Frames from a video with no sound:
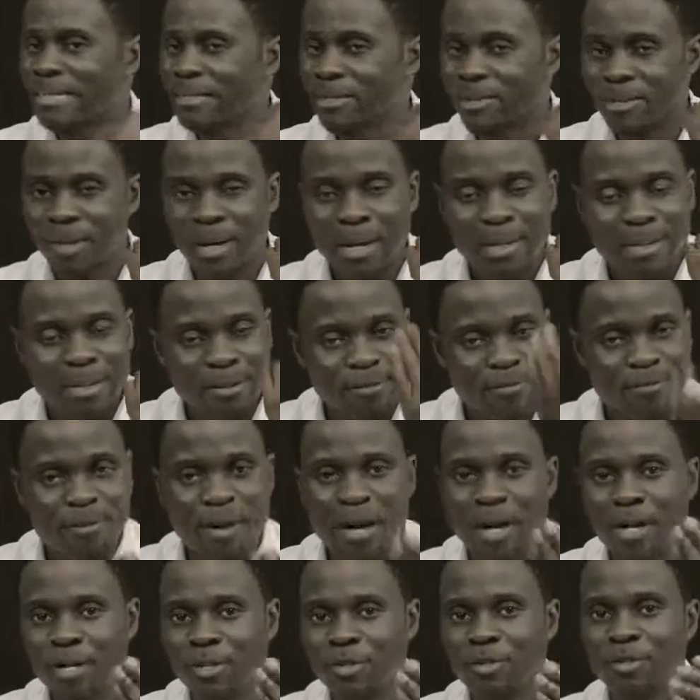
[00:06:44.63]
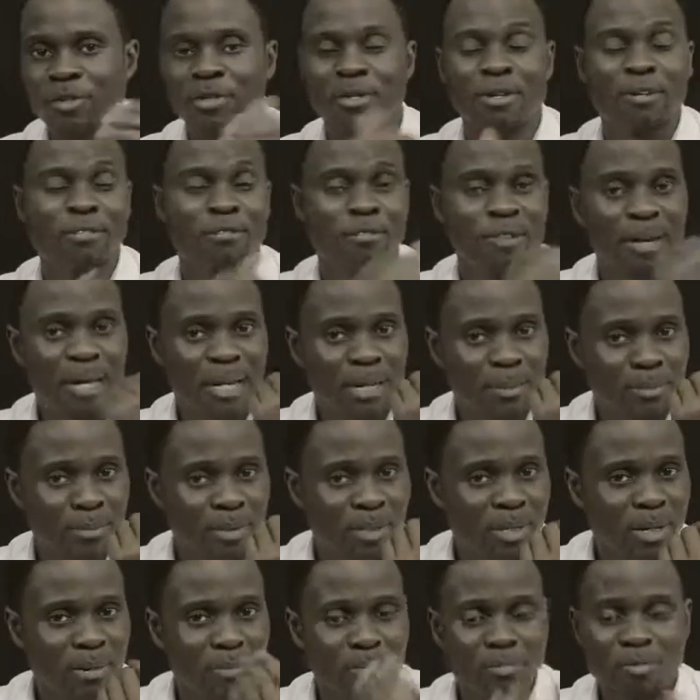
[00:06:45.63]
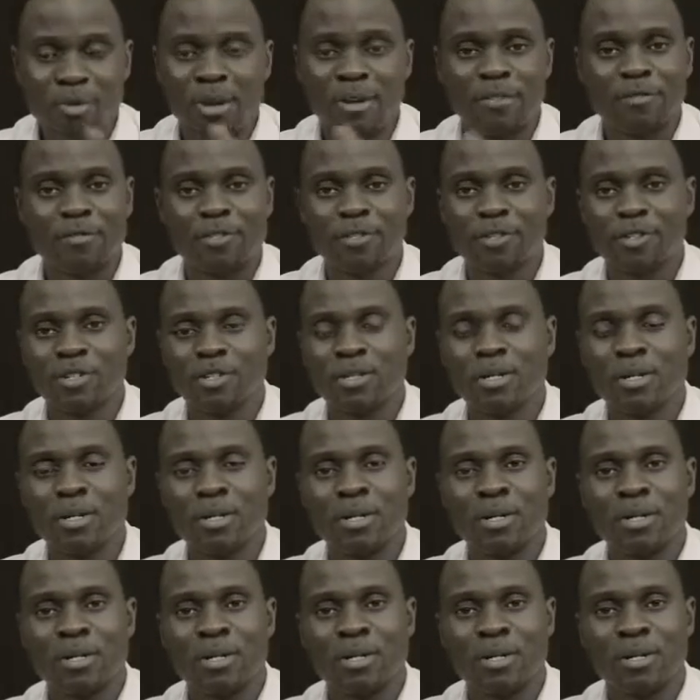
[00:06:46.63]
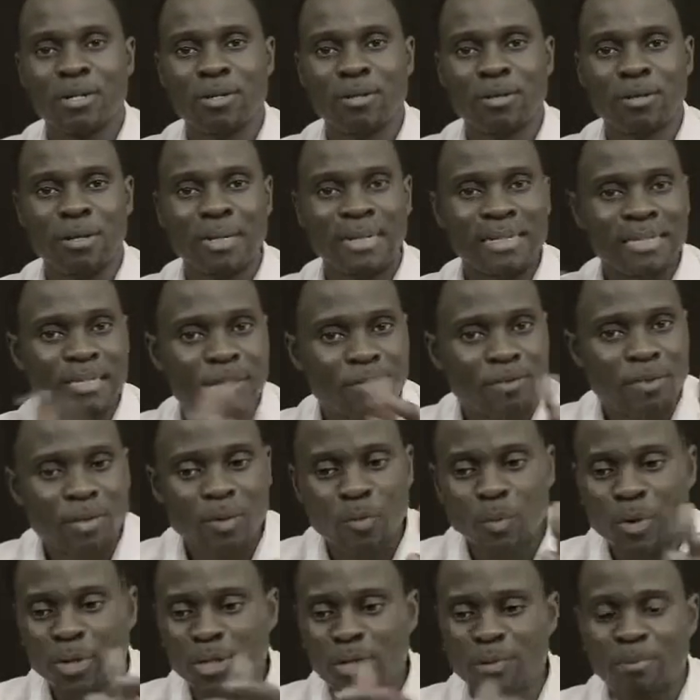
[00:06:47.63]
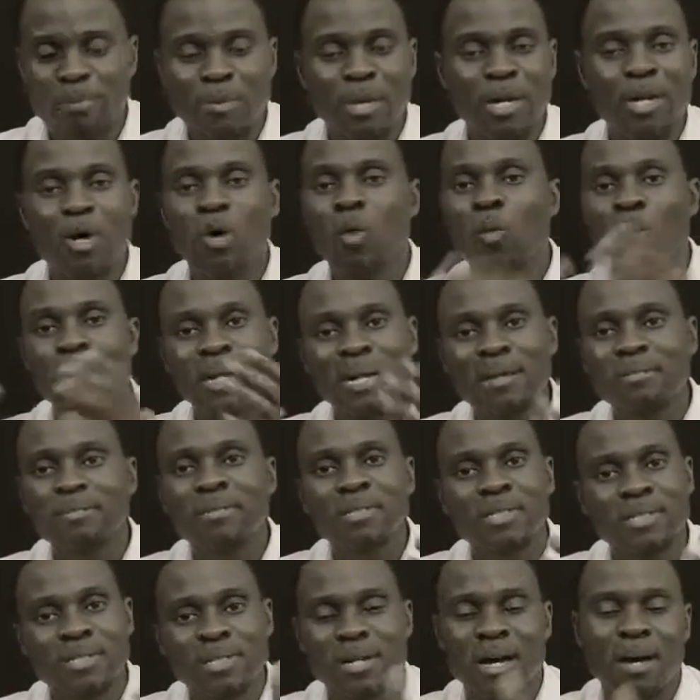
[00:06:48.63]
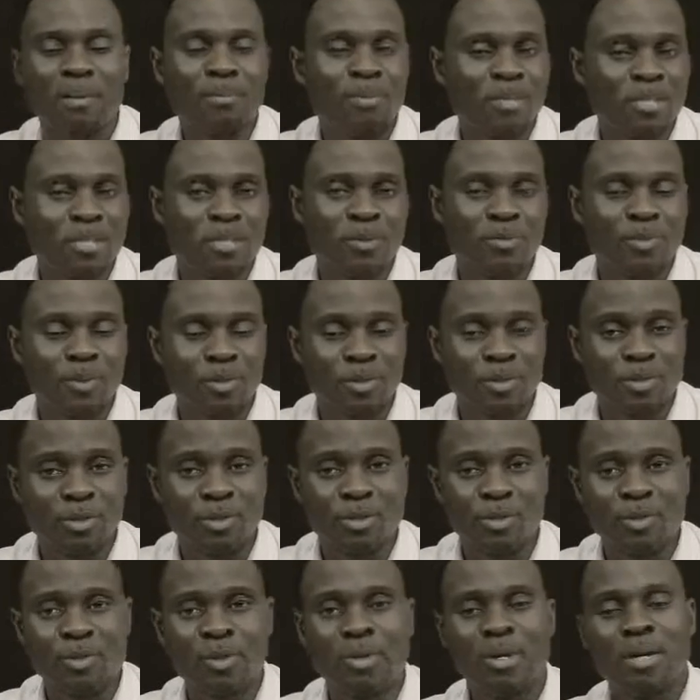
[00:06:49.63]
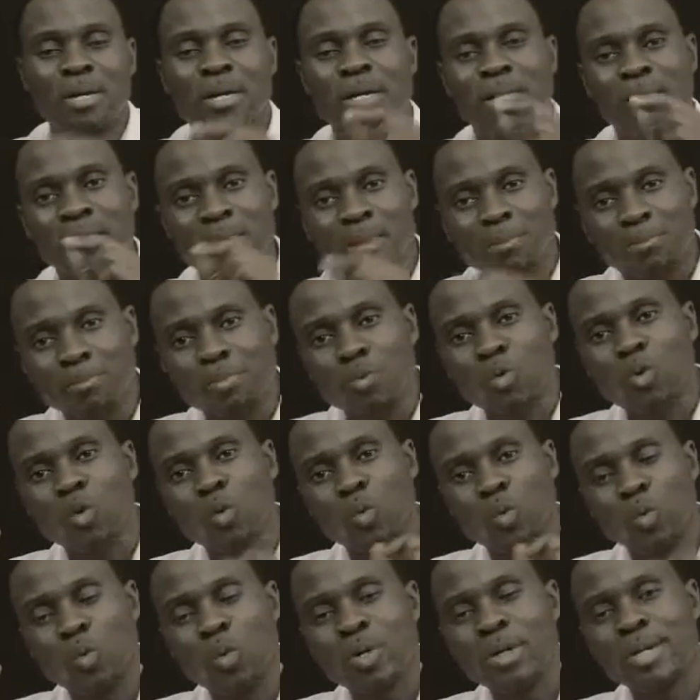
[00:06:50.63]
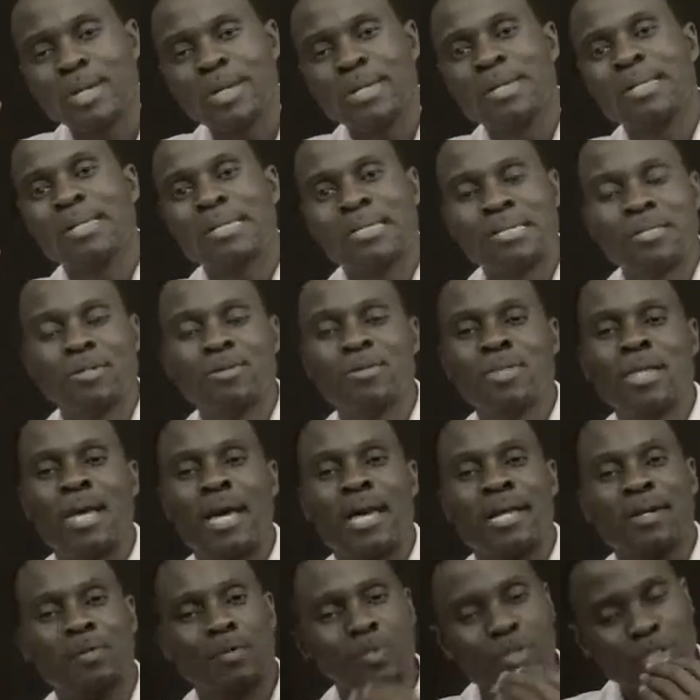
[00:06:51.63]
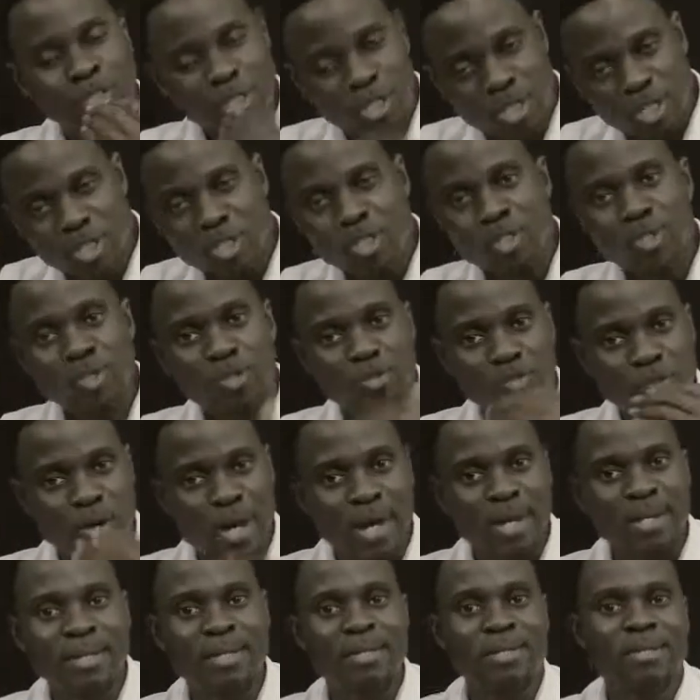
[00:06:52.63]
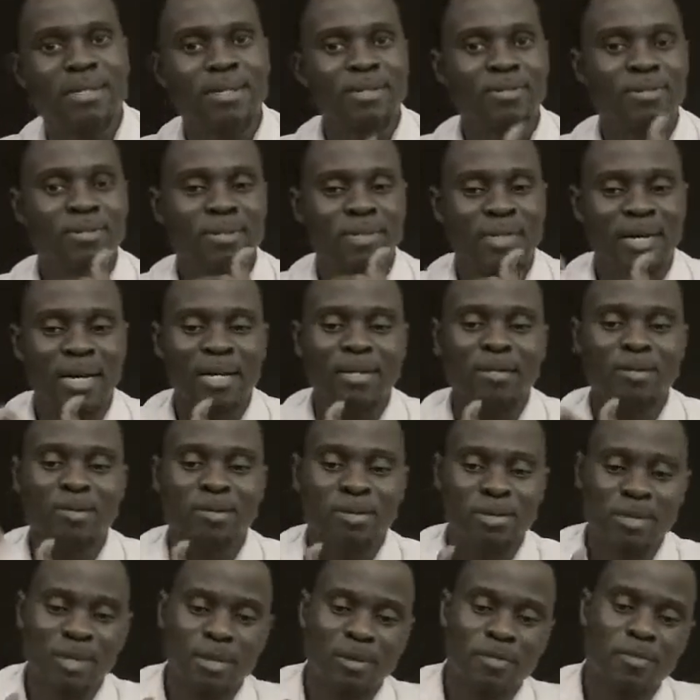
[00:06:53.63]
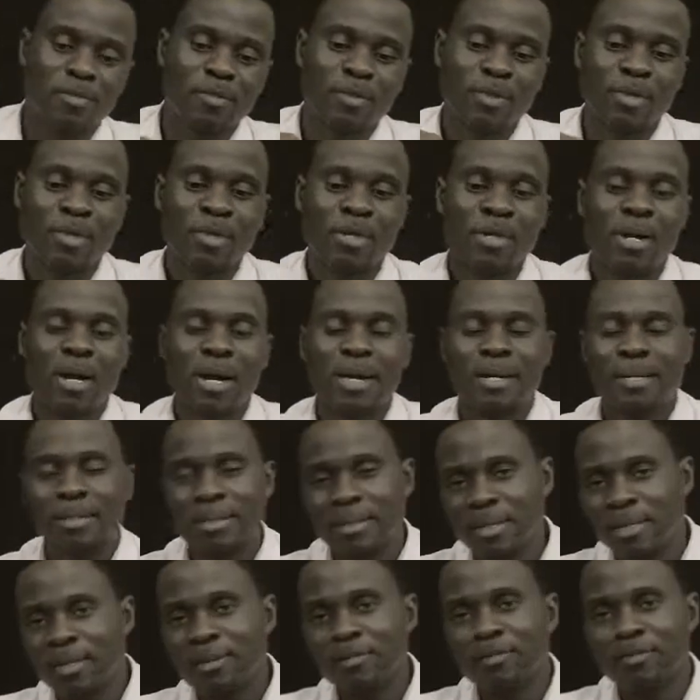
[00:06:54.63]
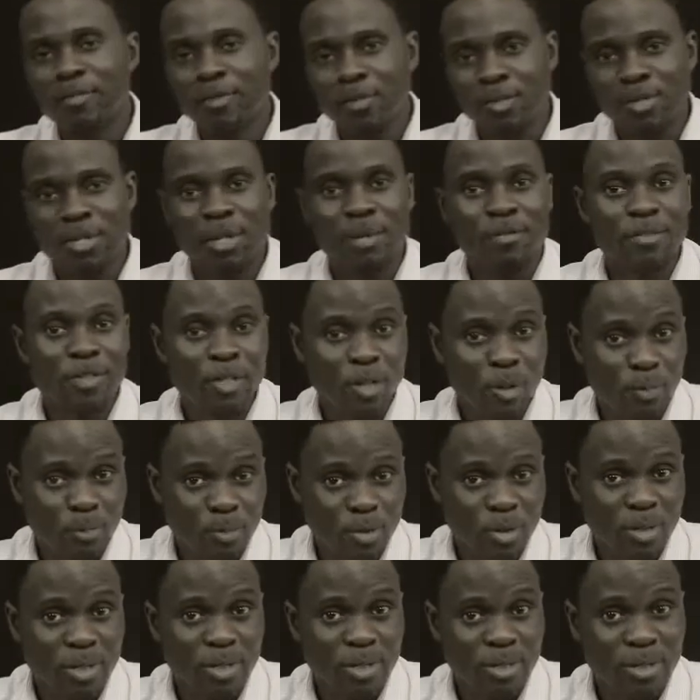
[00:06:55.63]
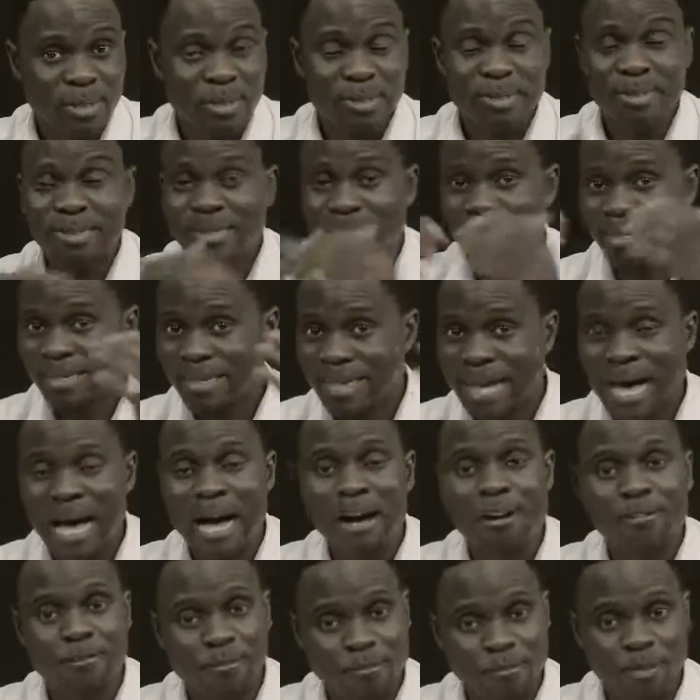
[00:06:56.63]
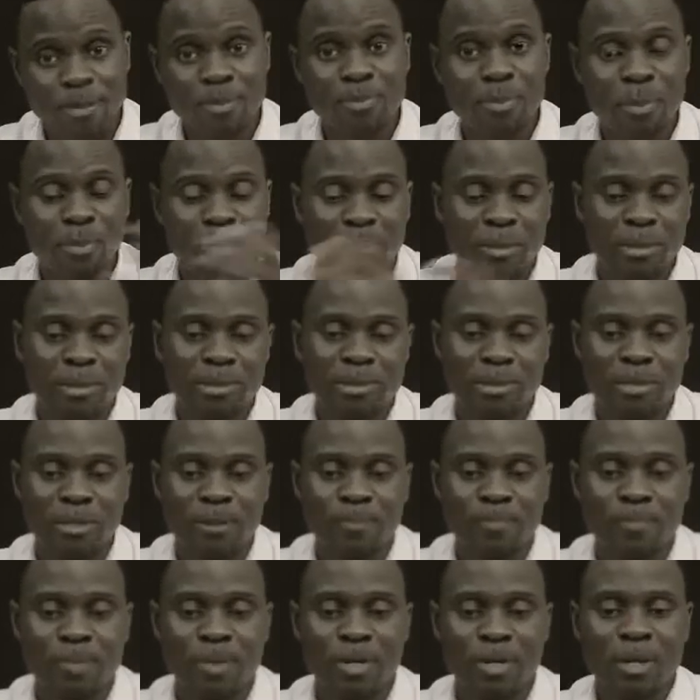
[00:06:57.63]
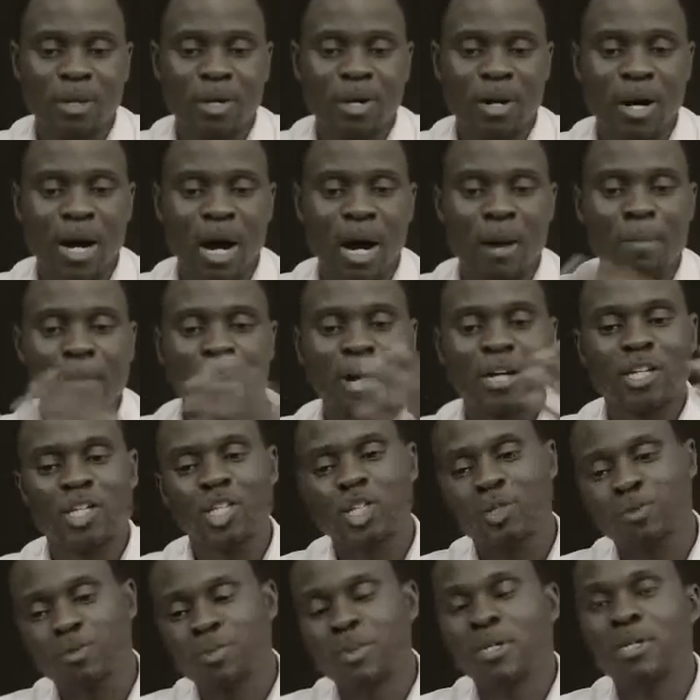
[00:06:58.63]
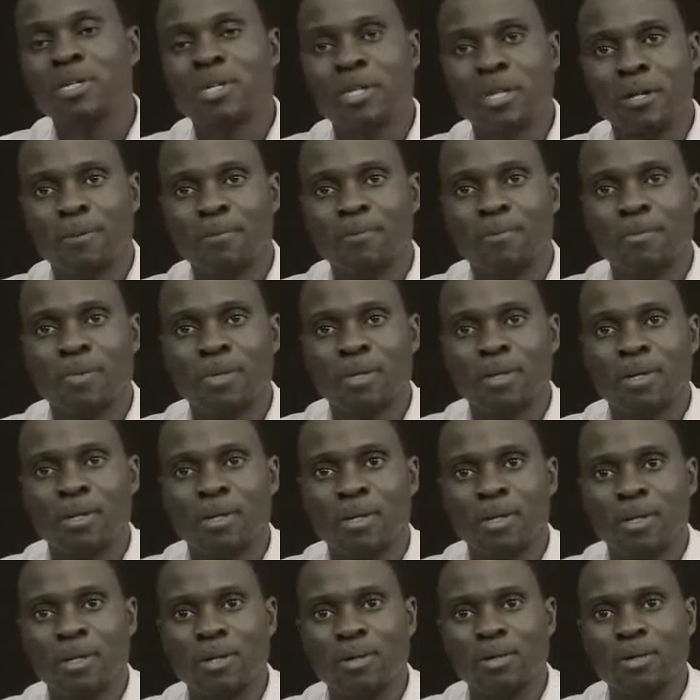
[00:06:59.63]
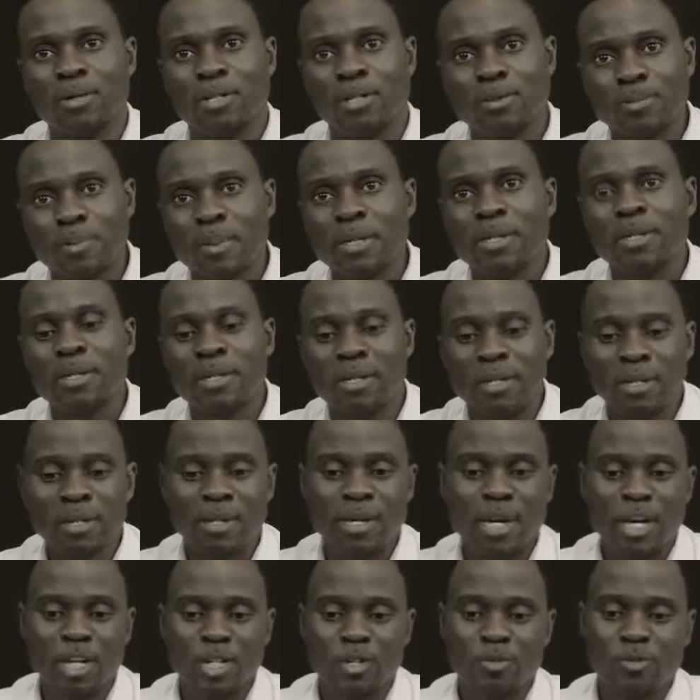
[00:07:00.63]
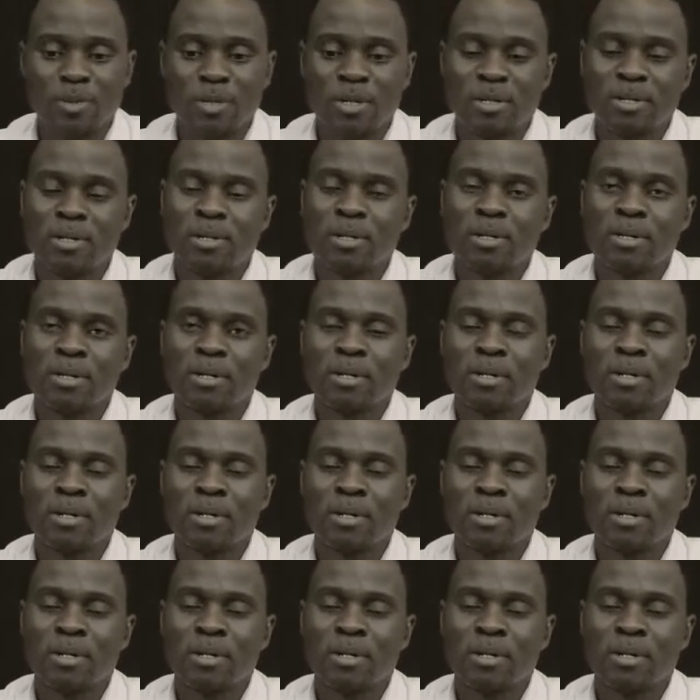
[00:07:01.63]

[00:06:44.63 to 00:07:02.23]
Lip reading: As long as they find you and you're available at that breakfast, interview they want to make, or whatever the time they're supposed to do, the book will get you there. And it will teach you strategies how to get yourself and give yourself the opportunity to have free publicity. How about speaking? Speaking engagement.